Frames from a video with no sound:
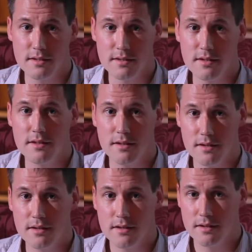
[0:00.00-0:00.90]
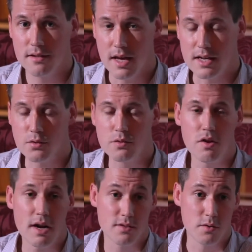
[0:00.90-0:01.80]
What, what's the? Yeah, it's all
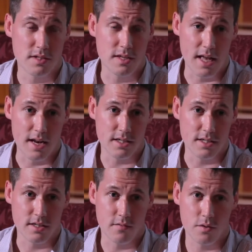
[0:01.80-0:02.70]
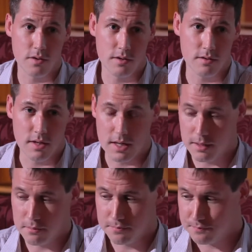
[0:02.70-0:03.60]
dragged on a sled actually. So I've got a.
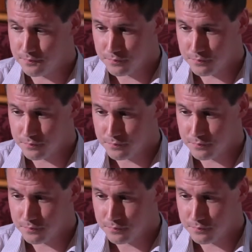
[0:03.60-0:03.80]
Um,